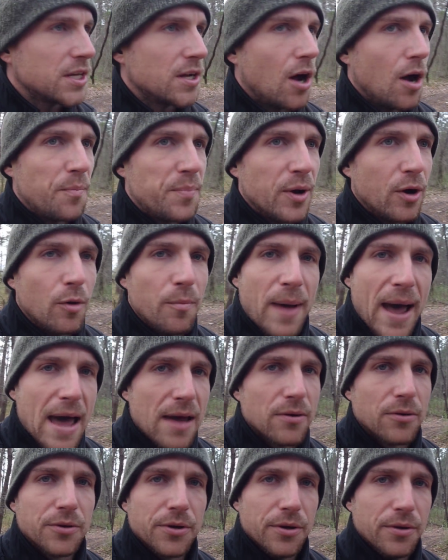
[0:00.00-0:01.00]
an uphill
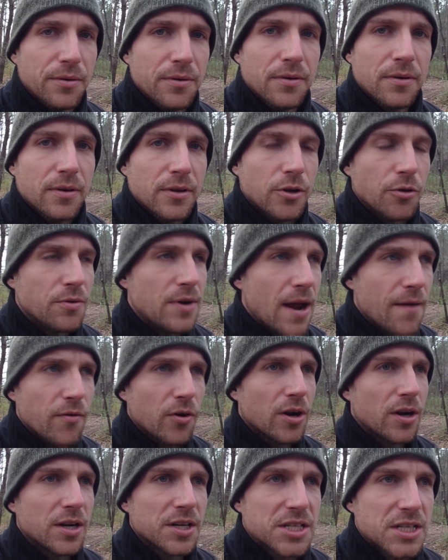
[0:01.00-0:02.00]
battle, dude. You're
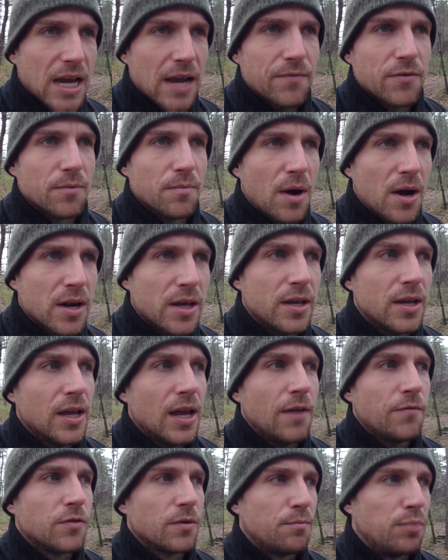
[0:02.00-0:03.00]
never gonna save your money
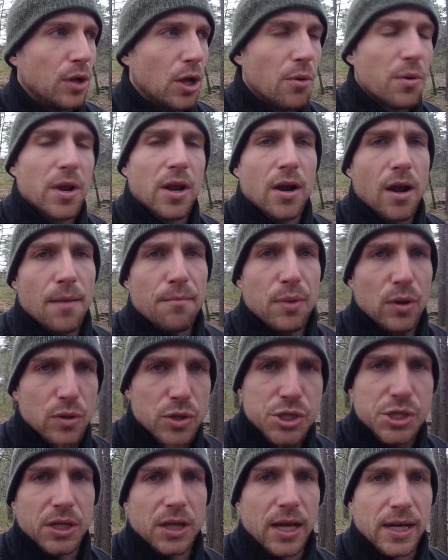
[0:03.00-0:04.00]
if you're blowing it on
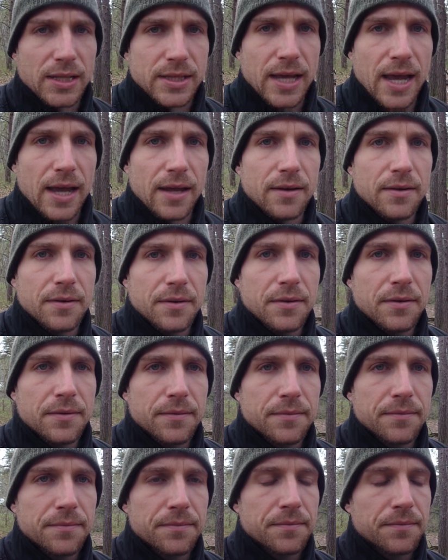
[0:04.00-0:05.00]
bullshit like that.
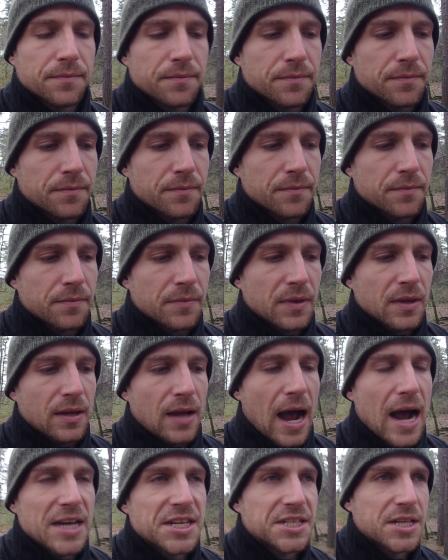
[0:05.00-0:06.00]

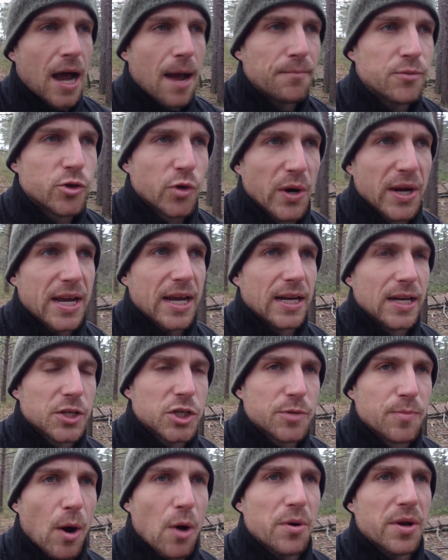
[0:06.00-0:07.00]
I stopped drinking
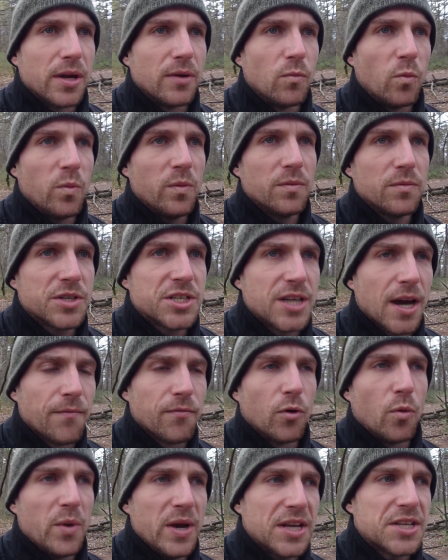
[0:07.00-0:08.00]
and smoking
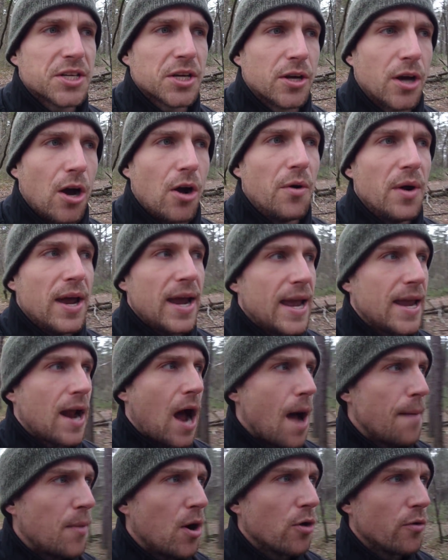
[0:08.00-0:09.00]
several weeks ago, and
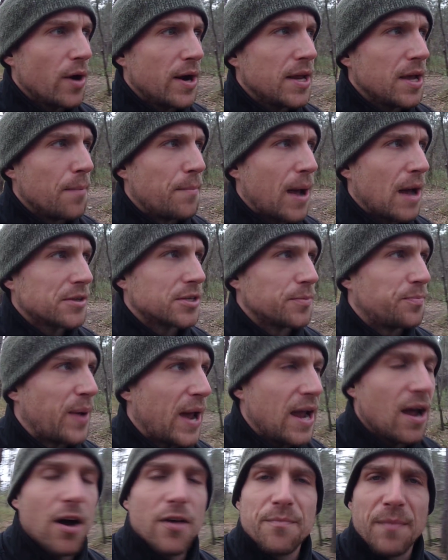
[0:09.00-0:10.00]
I'm already about to
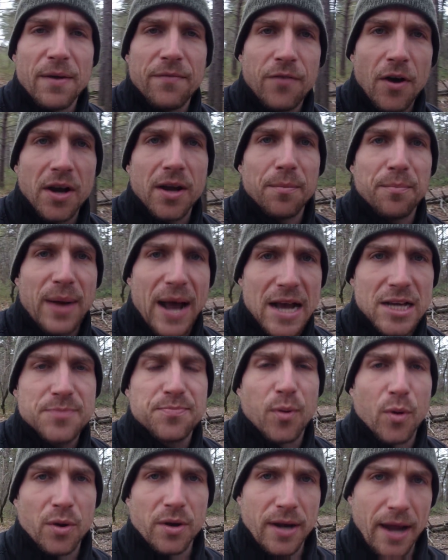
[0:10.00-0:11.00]
pay off my fucking
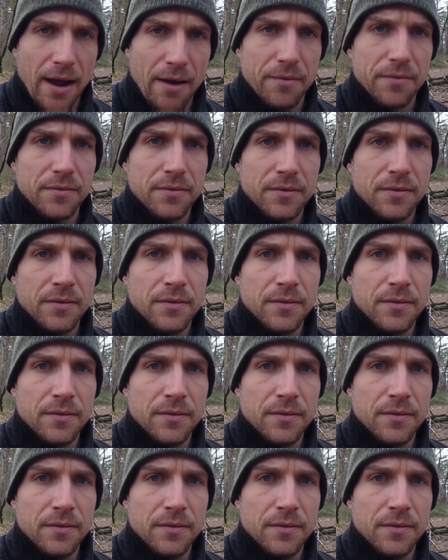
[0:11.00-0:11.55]
passport now.